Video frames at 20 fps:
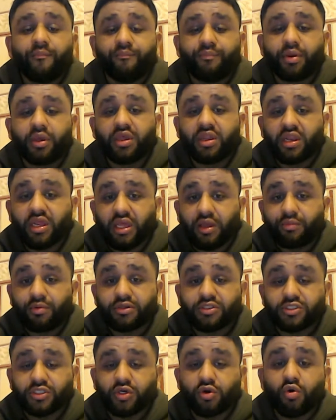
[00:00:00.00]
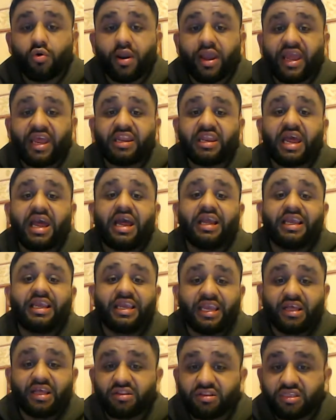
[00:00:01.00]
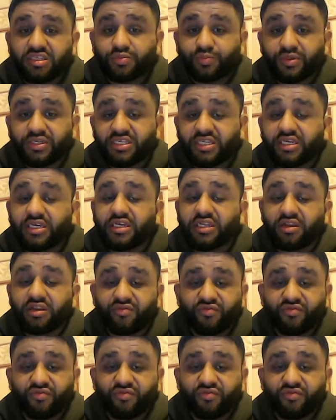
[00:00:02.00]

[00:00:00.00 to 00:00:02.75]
being able to go ahead and get this particular